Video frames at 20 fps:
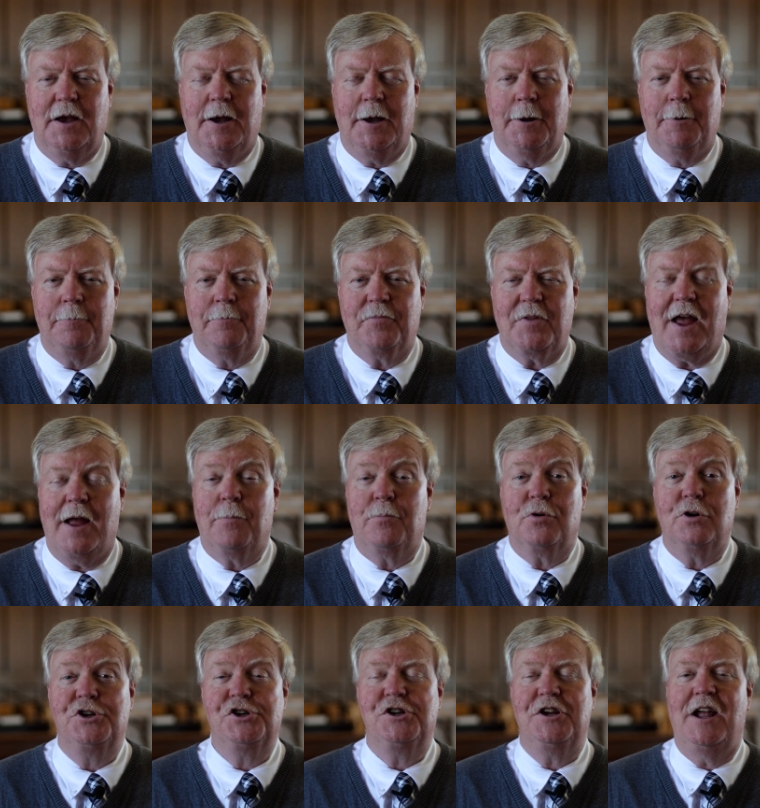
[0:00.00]
um, I
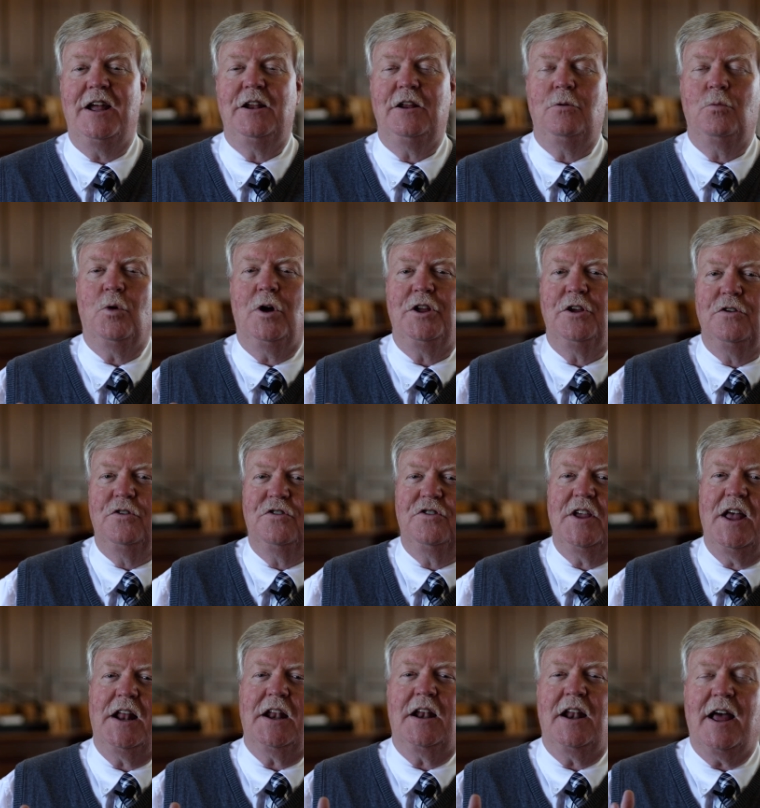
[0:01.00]
appreciated what you
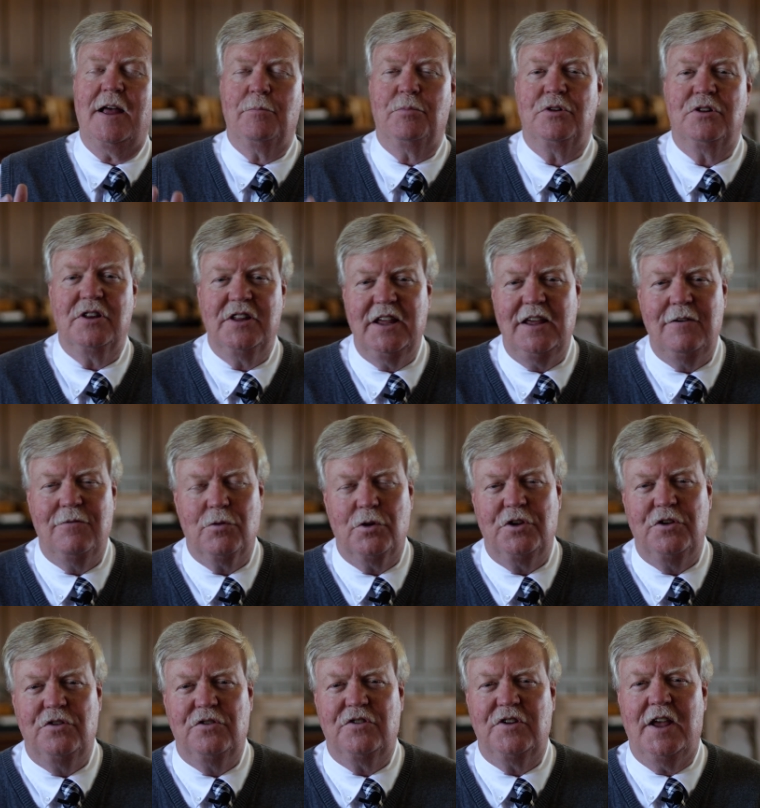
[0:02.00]
said and I believe
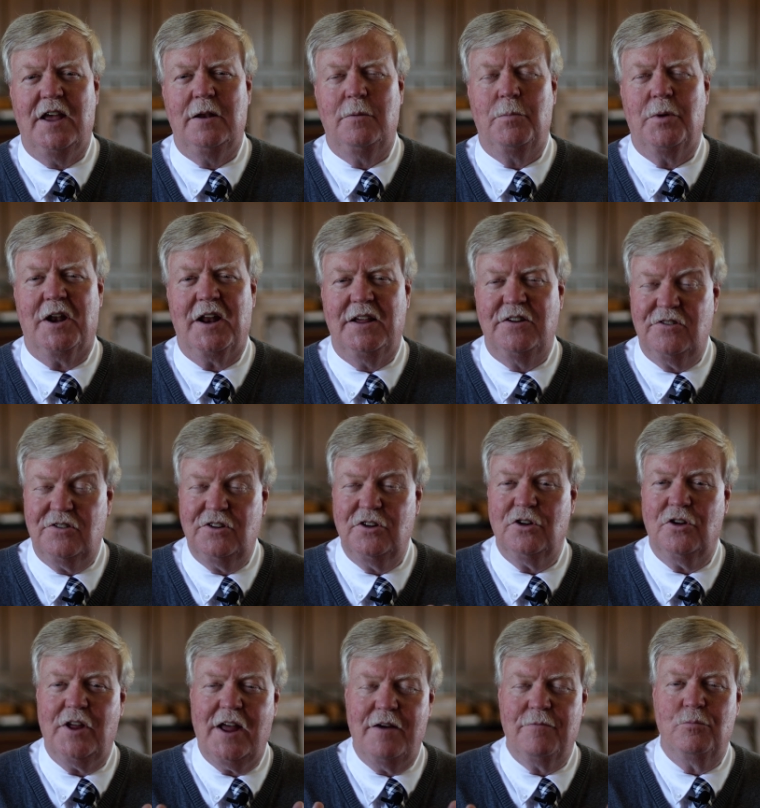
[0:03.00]
what you said, but I
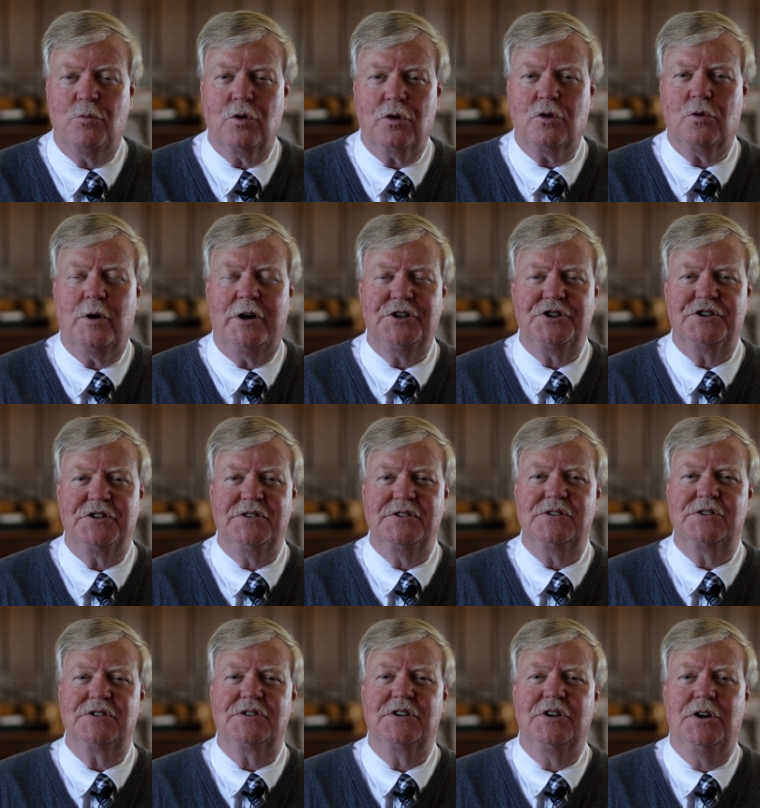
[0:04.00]
still have more
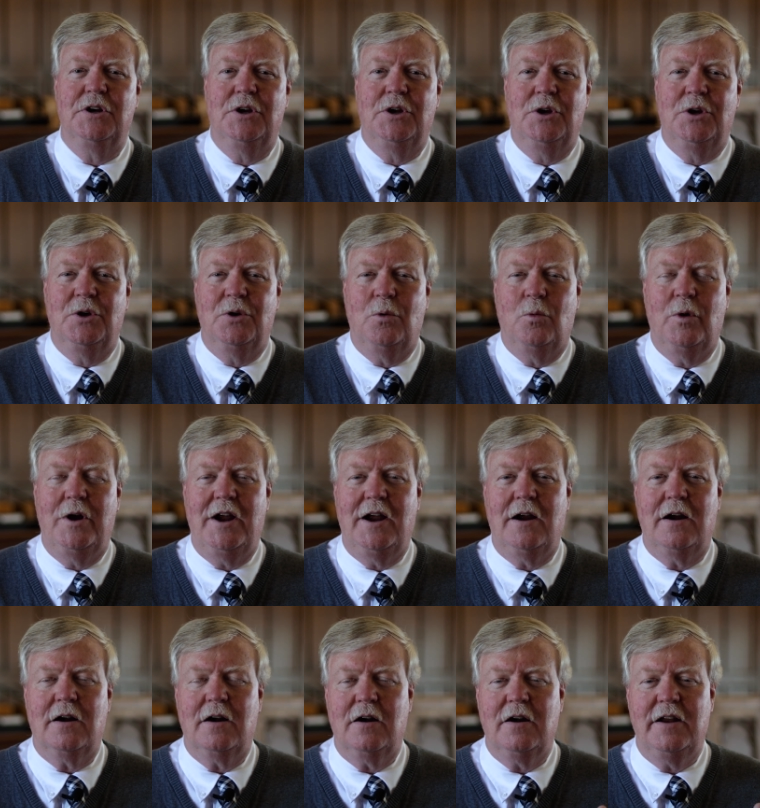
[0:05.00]
questions.
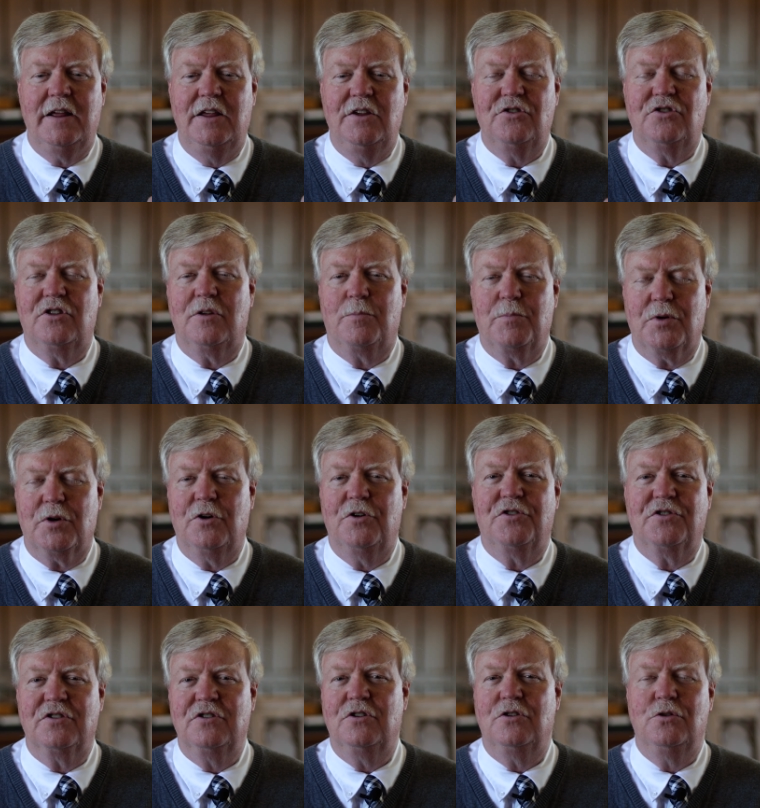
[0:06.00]
Where is the
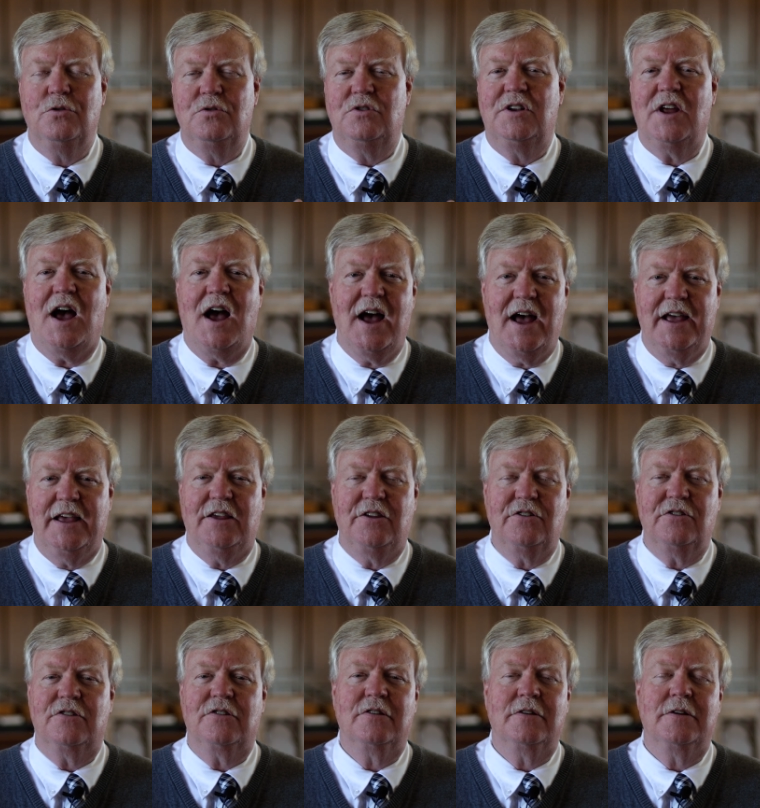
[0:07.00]
person who
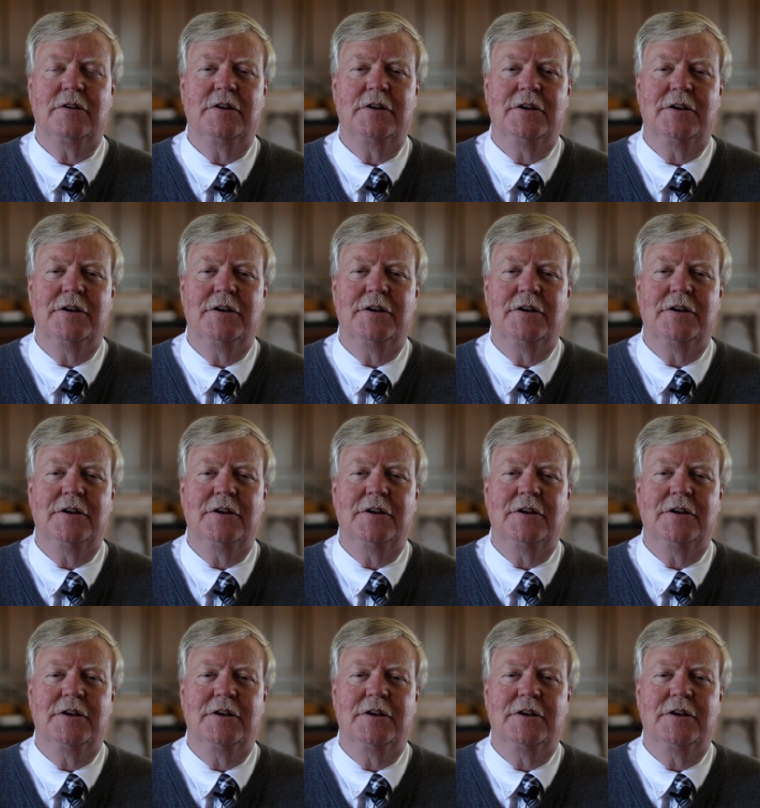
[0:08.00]
dies?